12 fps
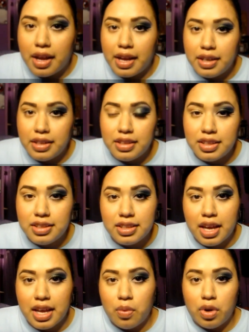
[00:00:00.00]
And this
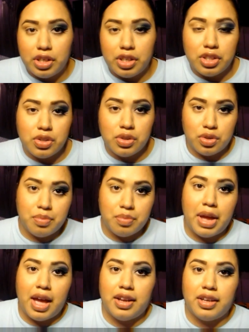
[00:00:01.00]
look I wanted to do
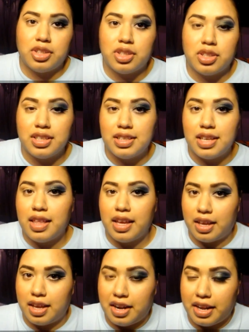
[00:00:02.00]
dramatic just because I
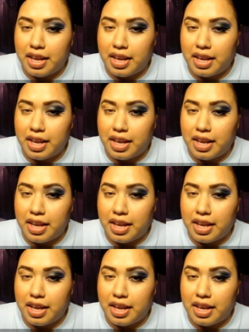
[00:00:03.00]
like it. And